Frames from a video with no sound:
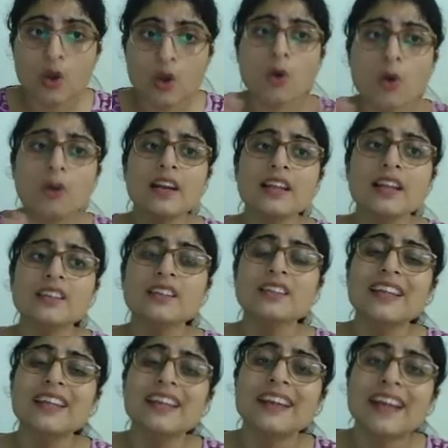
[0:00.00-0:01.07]
or rather
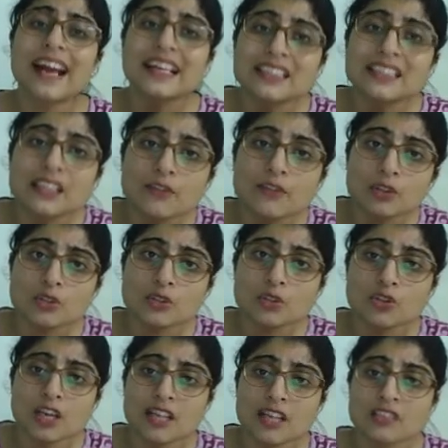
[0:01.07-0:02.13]
their rights have also
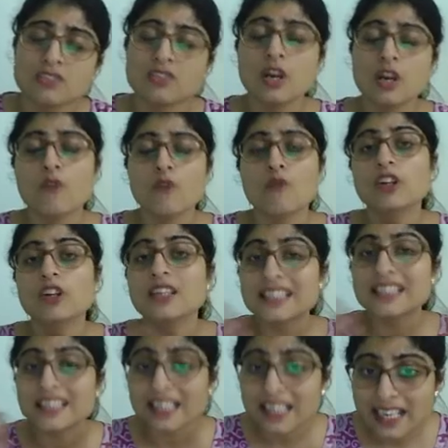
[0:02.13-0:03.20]
changed? What is
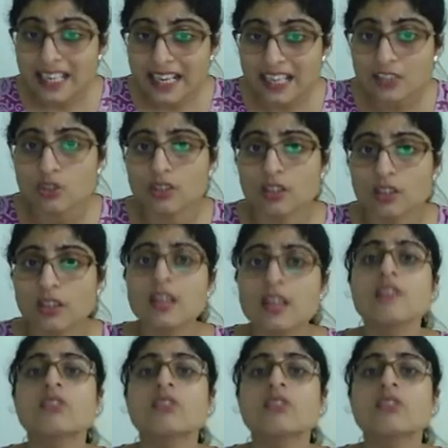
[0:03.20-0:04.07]
the nature?